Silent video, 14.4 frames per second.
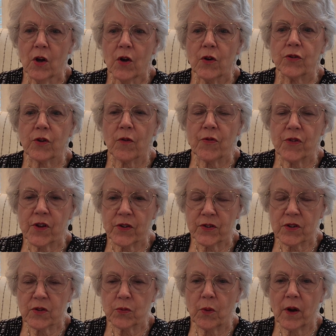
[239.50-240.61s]
So this
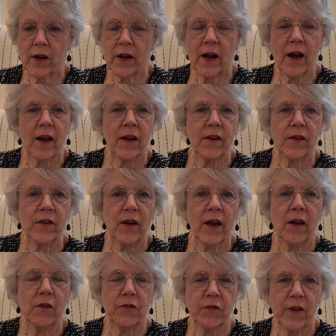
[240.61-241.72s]
is what I
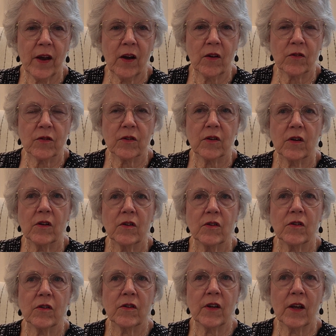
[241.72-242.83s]
have found
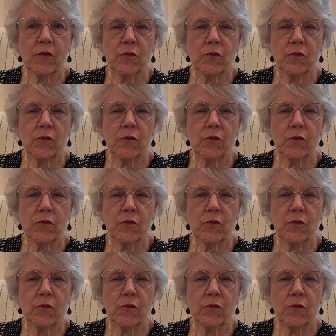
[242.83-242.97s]
that